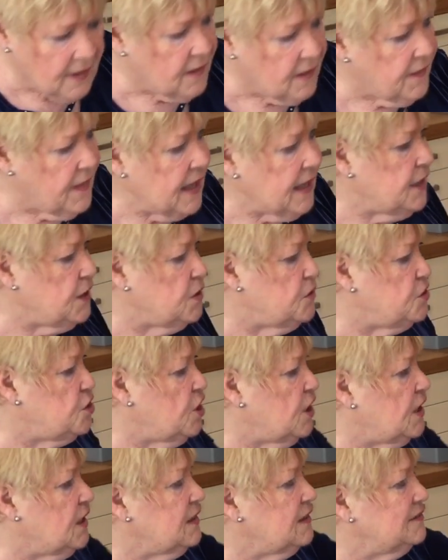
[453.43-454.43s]
Thank you,
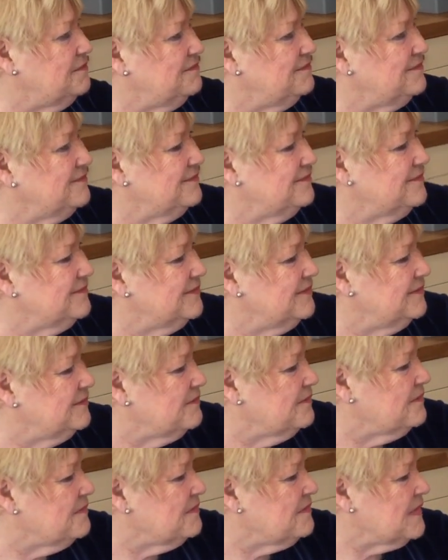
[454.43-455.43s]
Jill.
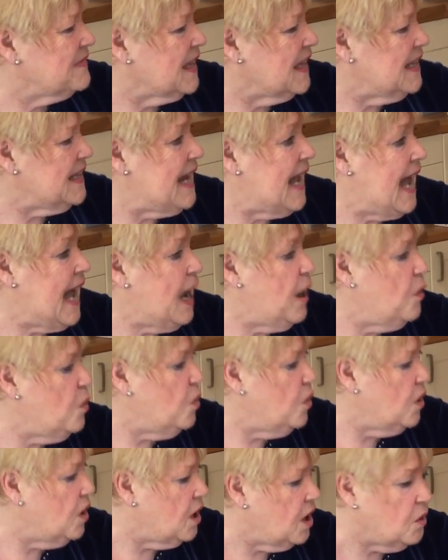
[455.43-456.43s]
Now
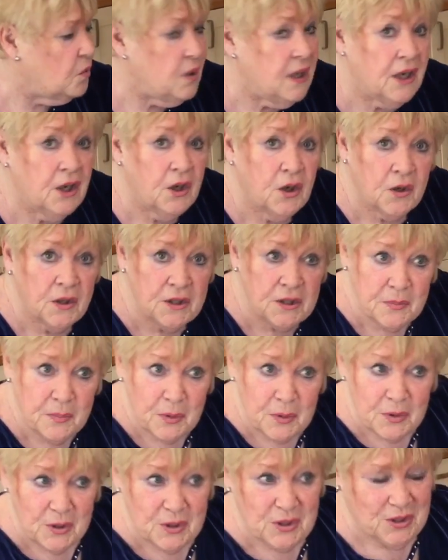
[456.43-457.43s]
we are going to
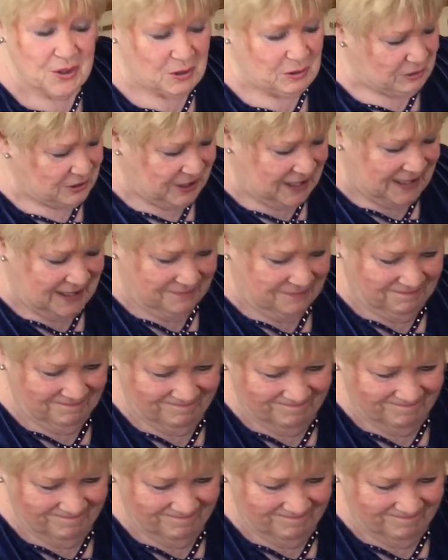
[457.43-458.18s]
put the salt in.